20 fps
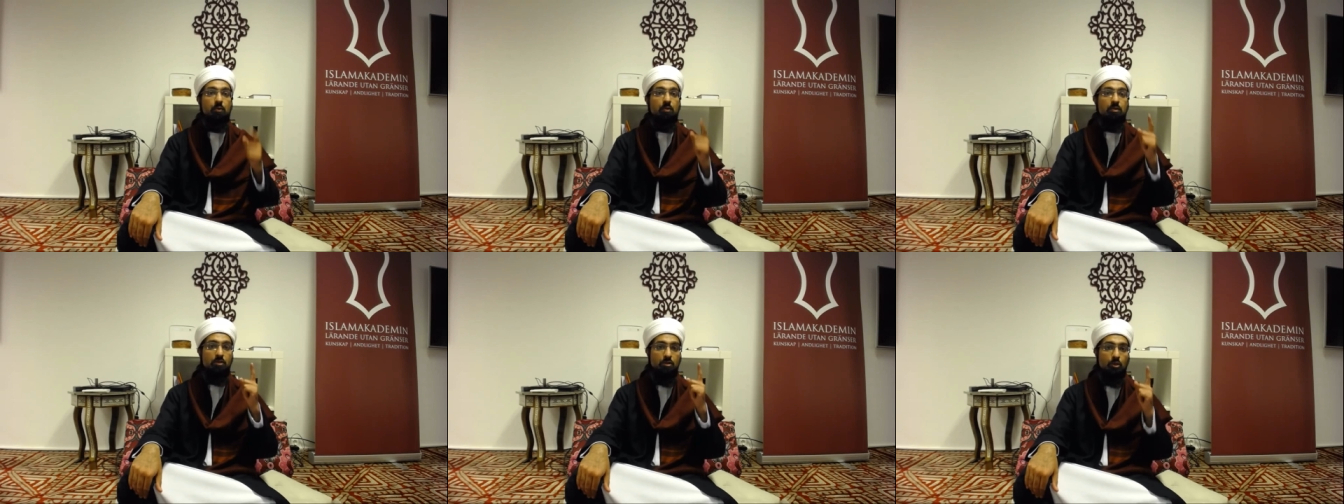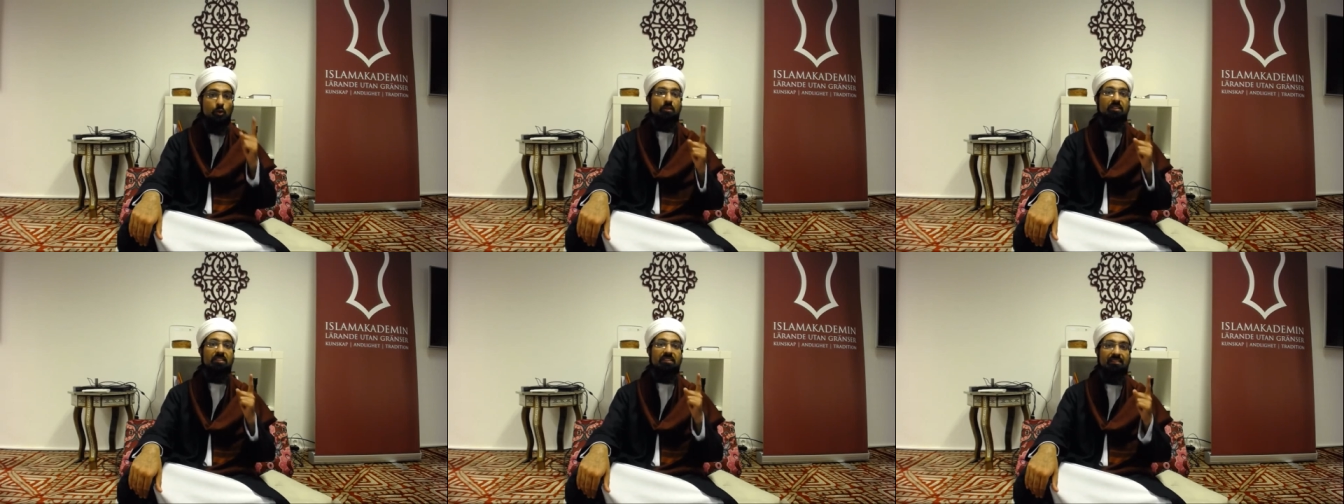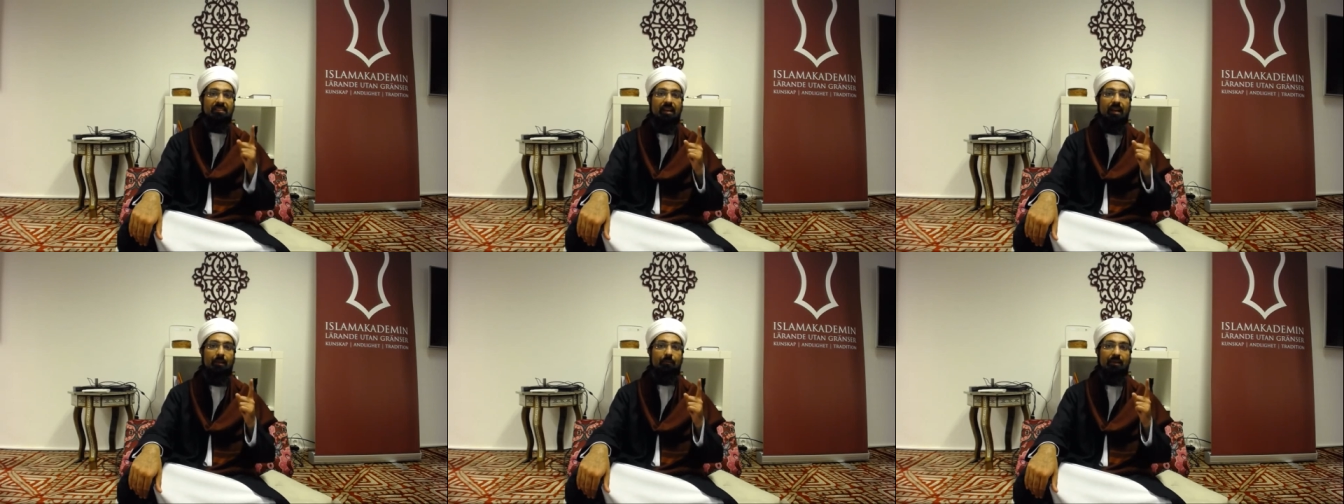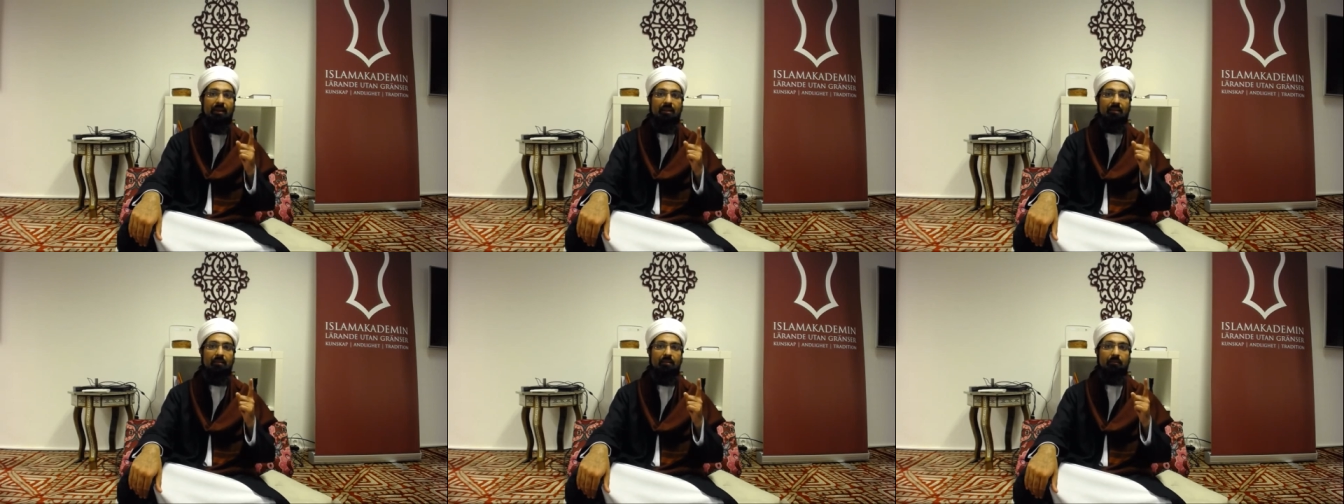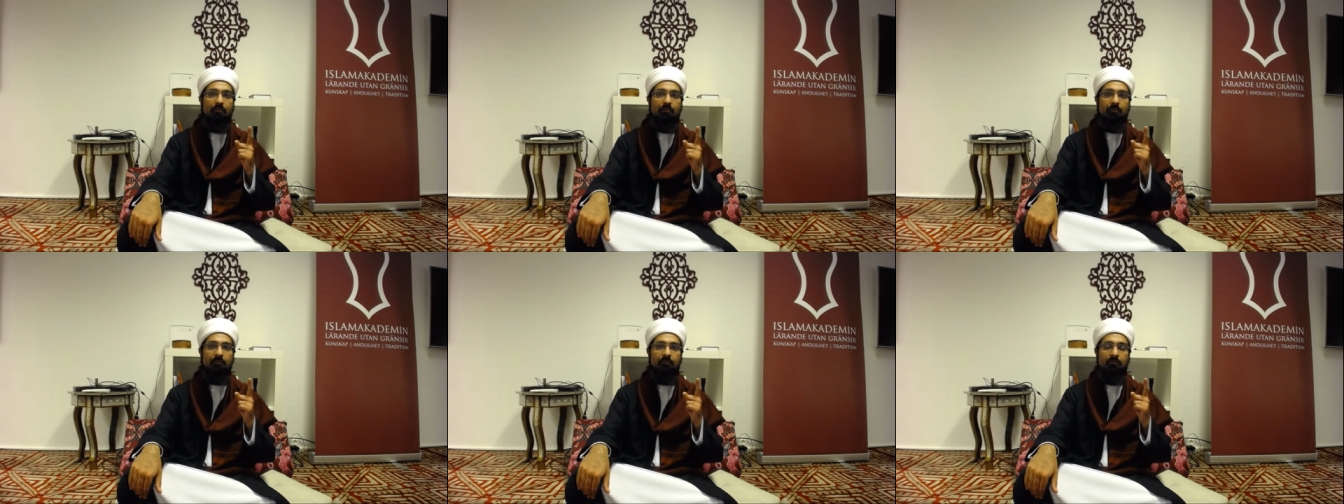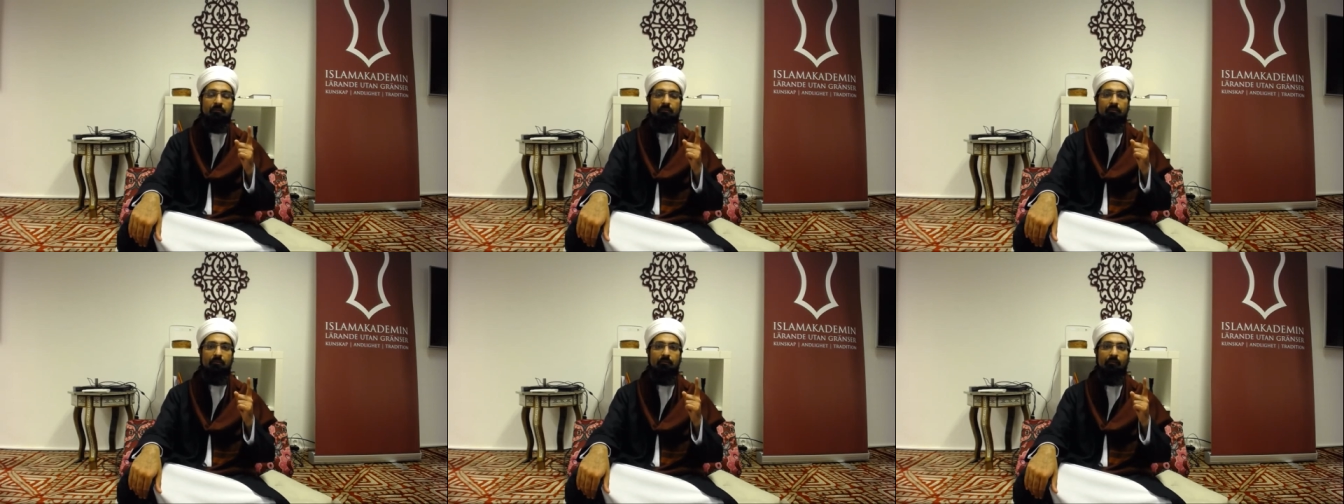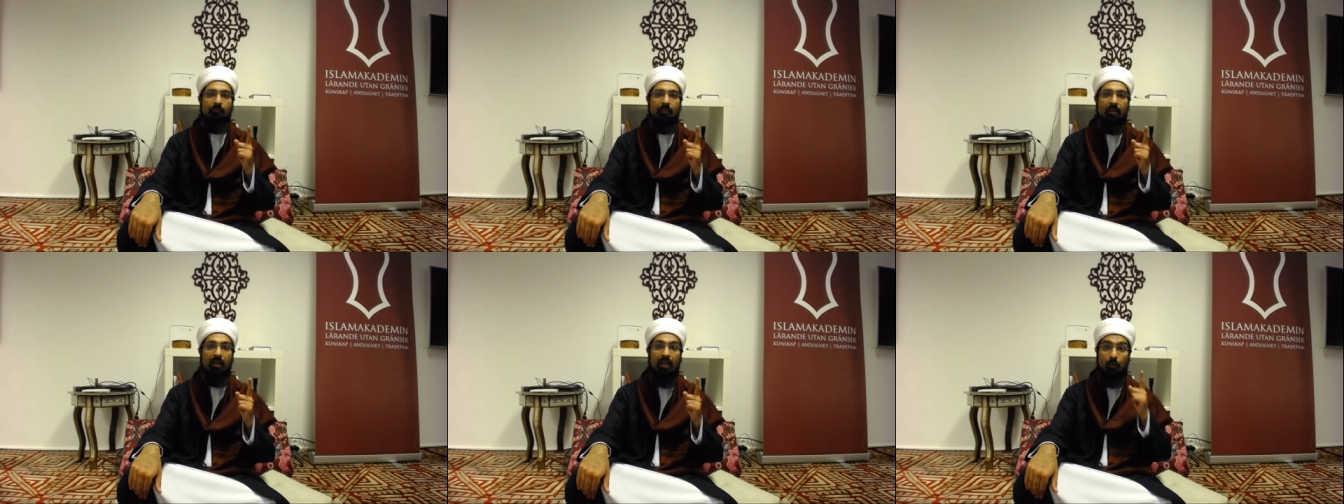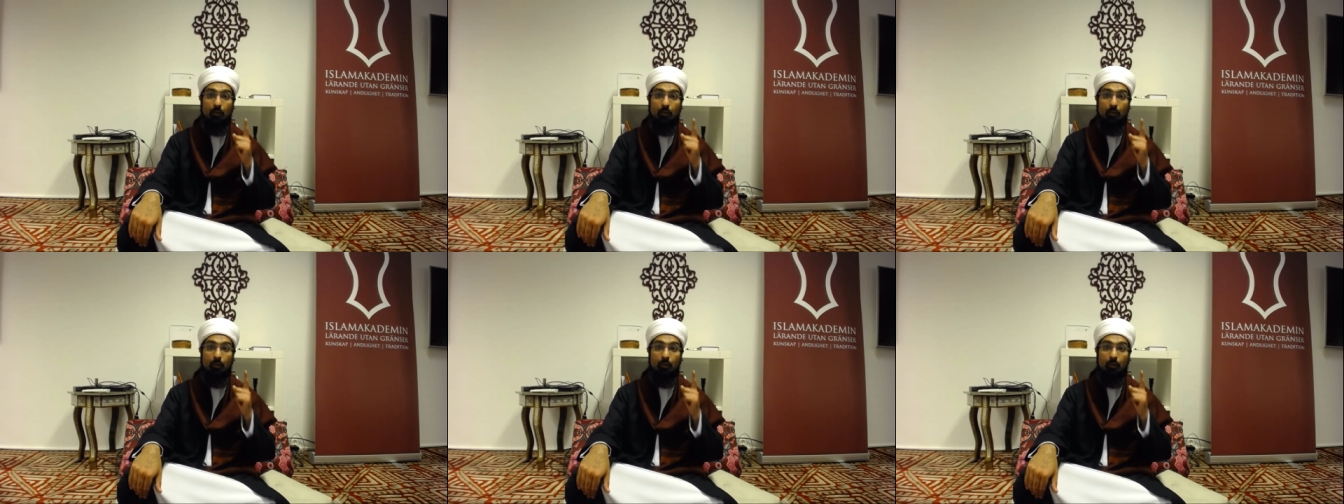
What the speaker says: so determined, like